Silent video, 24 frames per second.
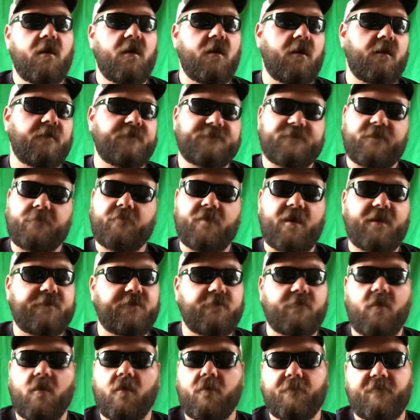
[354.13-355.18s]
Same way I
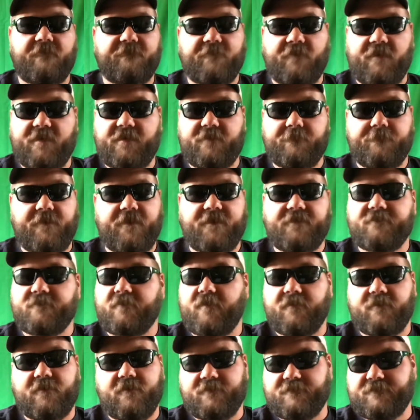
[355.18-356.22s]
do all my flathead baits,
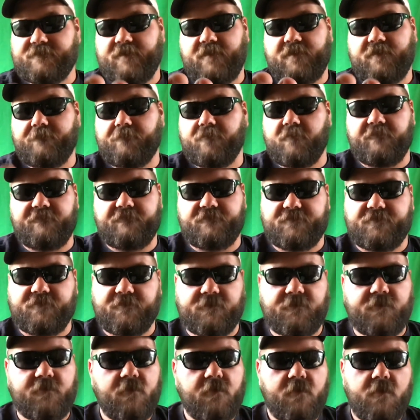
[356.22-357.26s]
like I stated
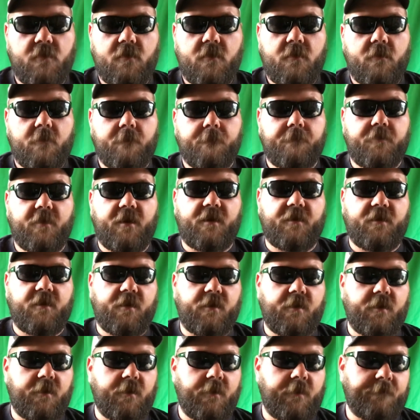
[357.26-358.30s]
previously. But
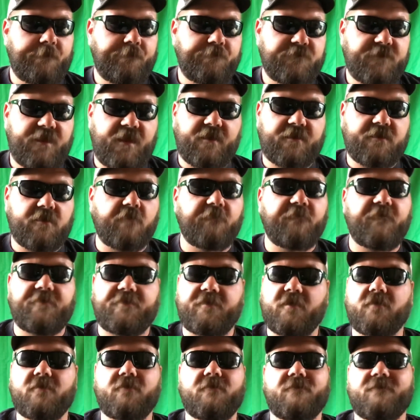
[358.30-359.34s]
yeah, goldfish,
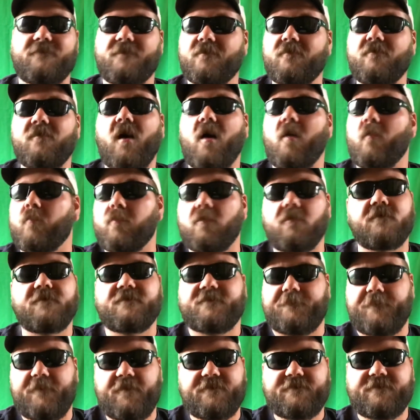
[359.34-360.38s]
they're not real
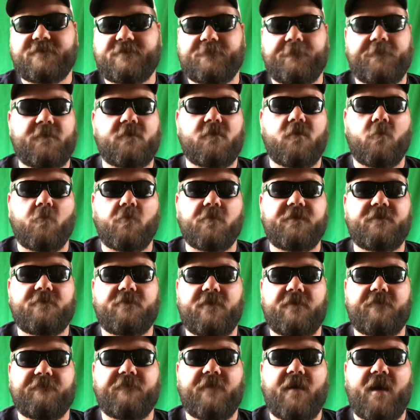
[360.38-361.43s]
expensive depending on where you
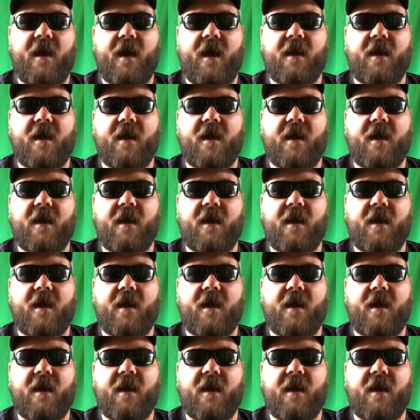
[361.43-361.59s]
live at.